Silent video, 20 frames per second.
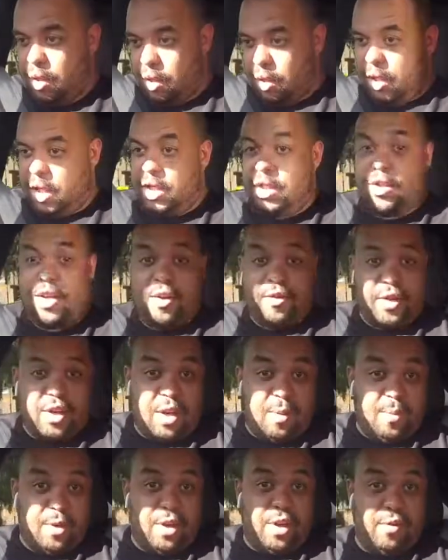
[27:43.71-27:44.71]
he's going to have to
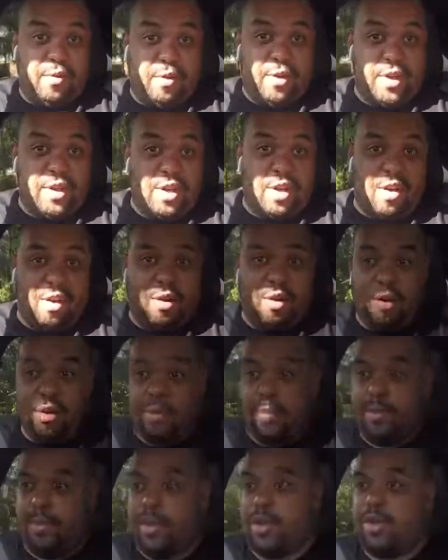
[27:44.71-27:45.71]
go looking for his car,
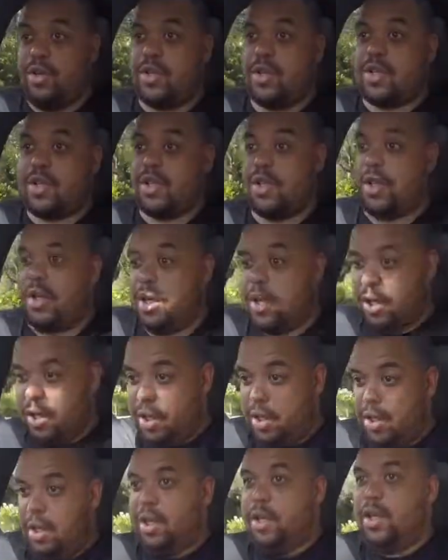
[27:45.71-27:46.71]
because
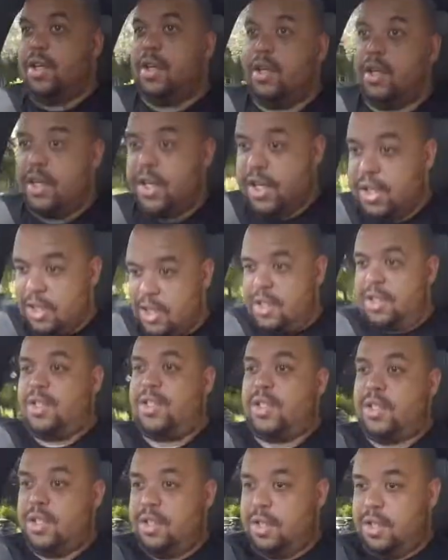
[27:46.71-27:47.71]

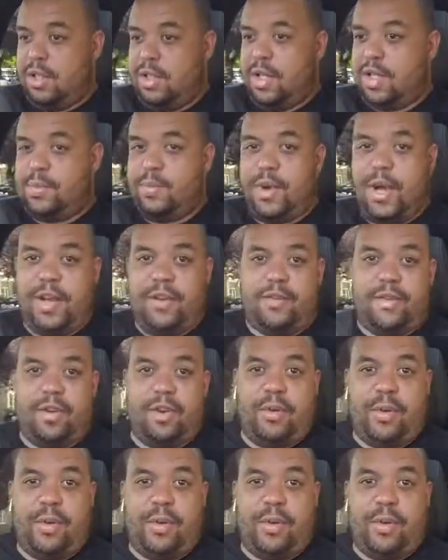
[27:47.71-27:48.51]
this is mine for a